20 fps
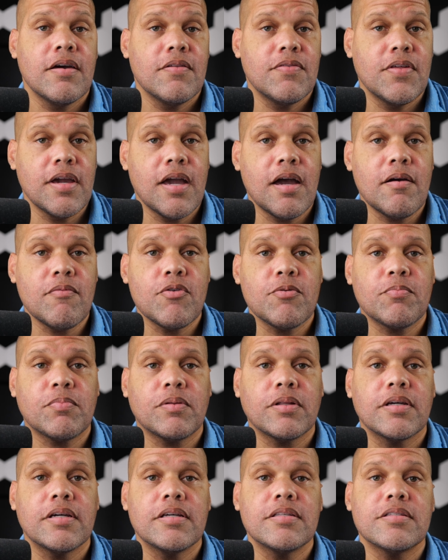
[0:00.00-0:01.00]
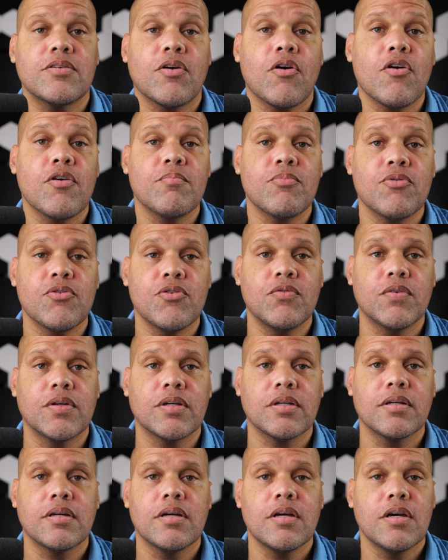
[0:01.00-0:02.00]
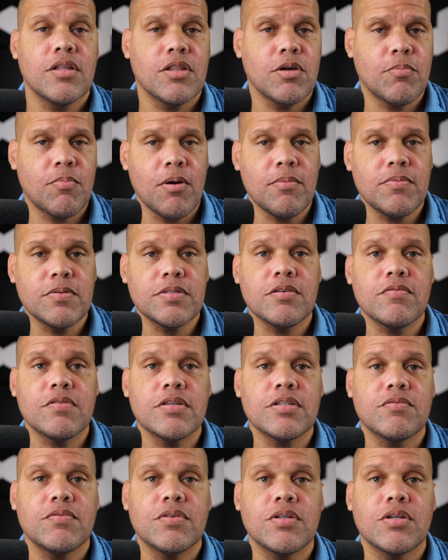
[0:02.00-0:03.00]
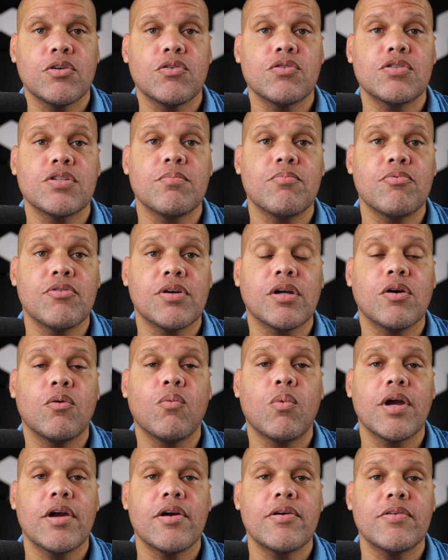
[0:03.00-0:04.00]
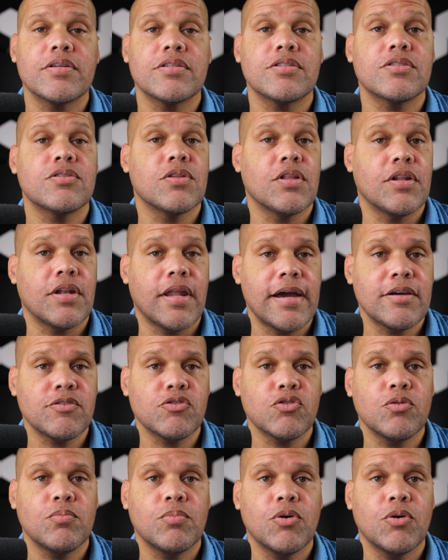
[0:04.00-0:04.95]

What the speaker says: They have their place and are improving. The purpose of this video is to bring awareness to the natural